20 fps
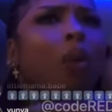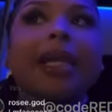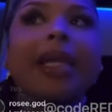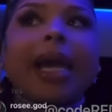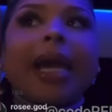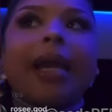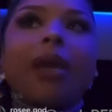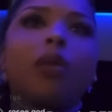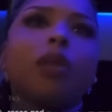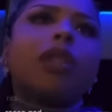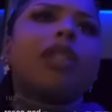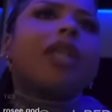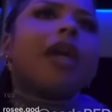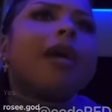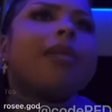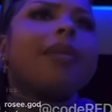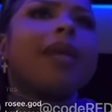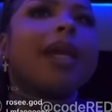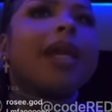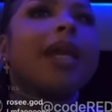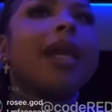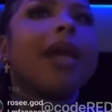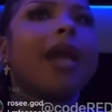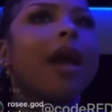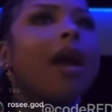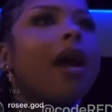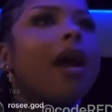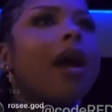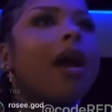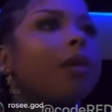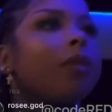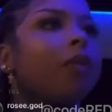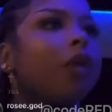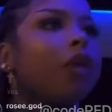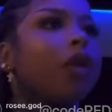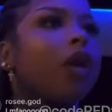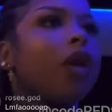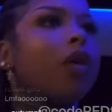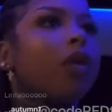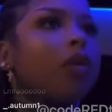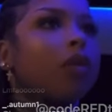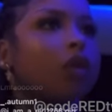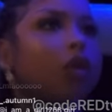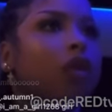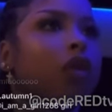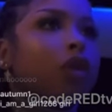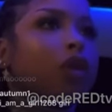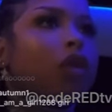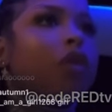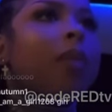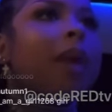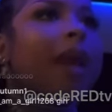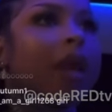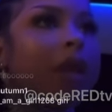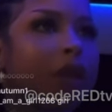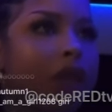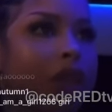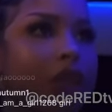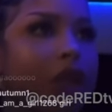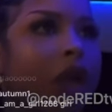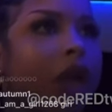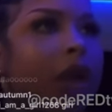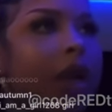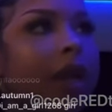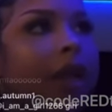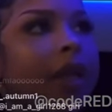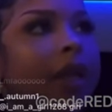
He like, what's up, Diddy? Um, you know, you, you met Krishan.